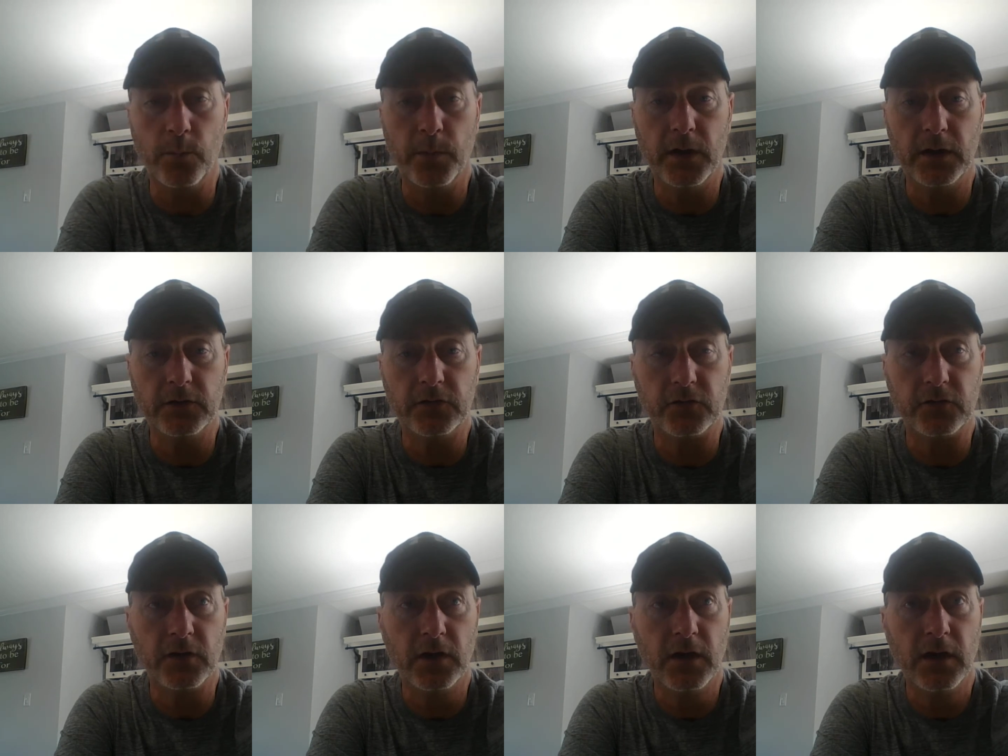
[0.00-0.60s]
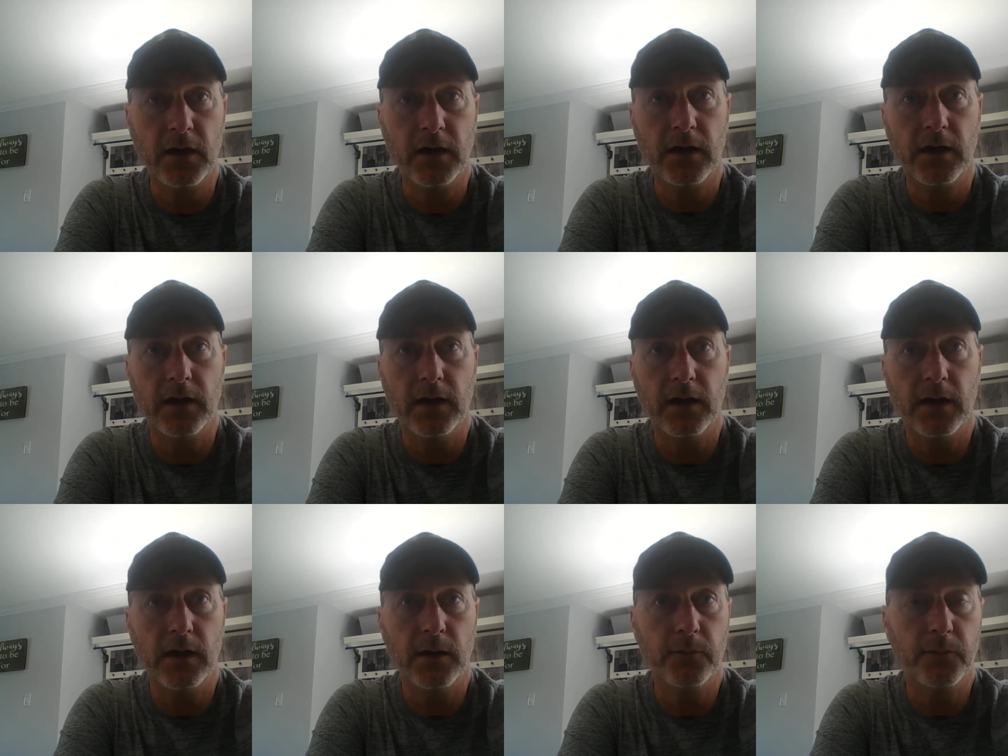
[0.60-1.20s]
bunch
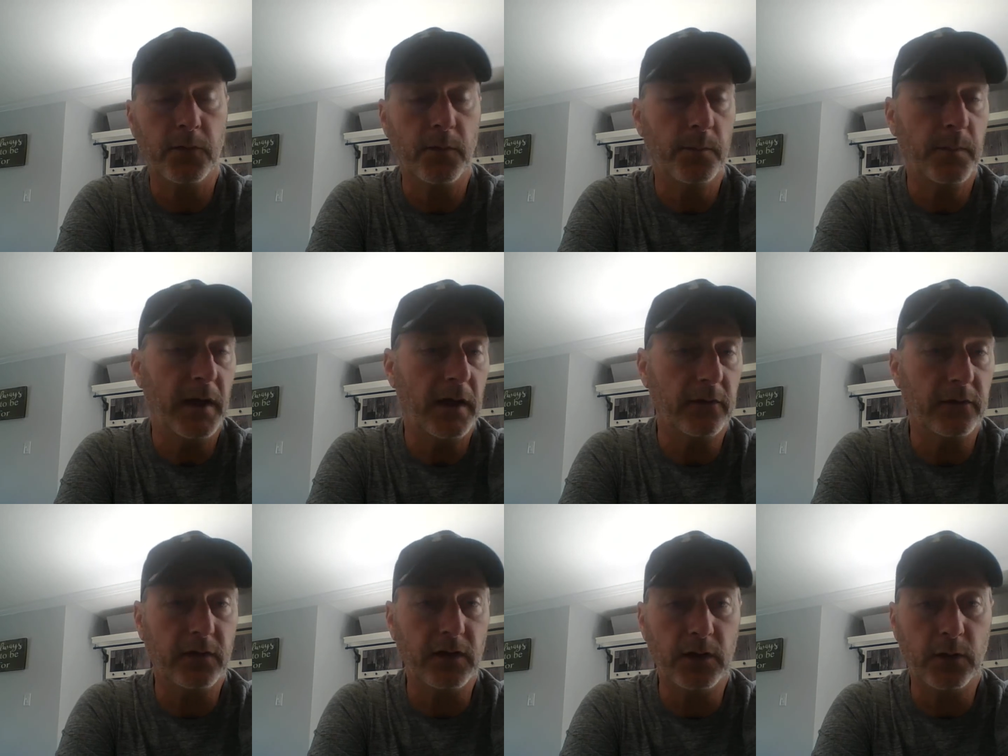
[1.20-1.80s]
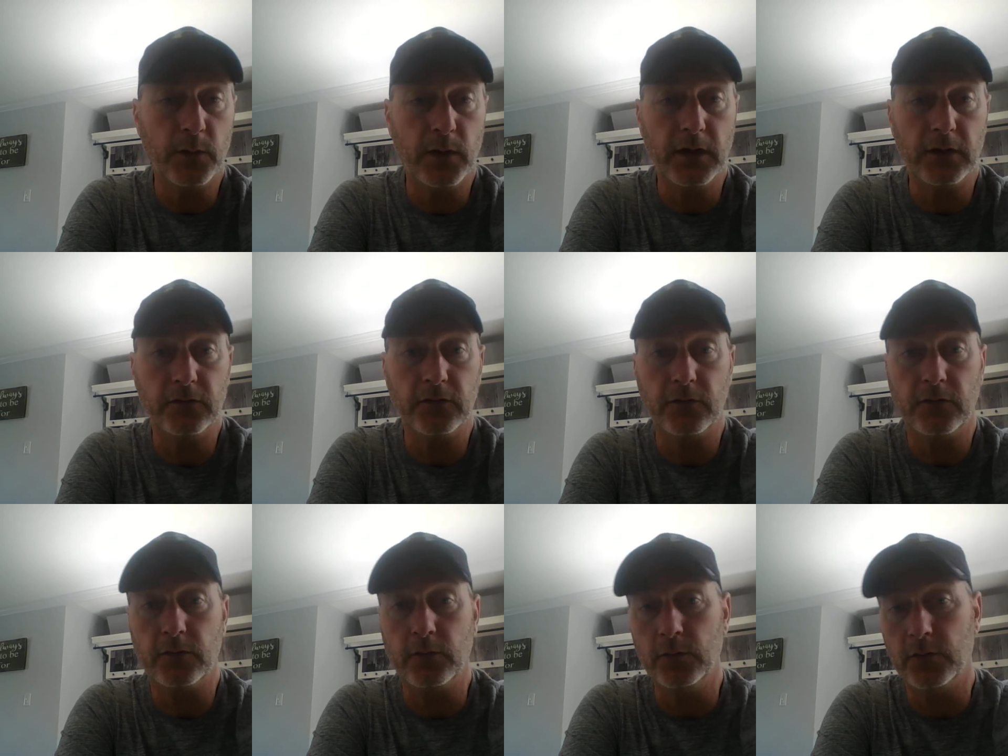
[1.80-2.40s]
from balancing
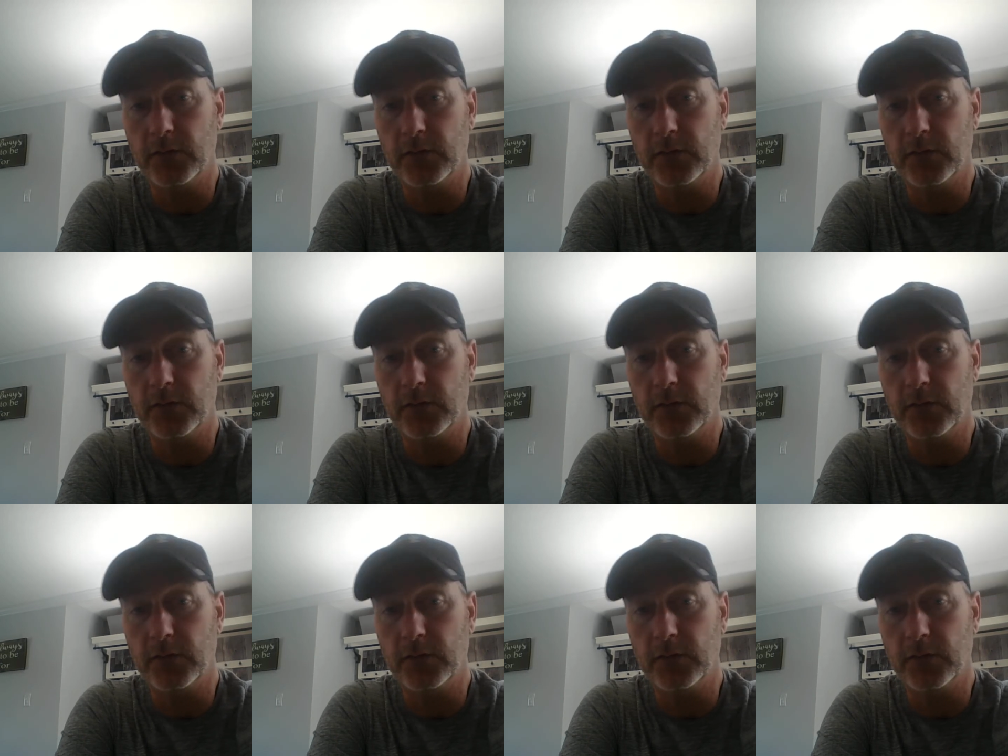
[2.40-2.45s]
equations to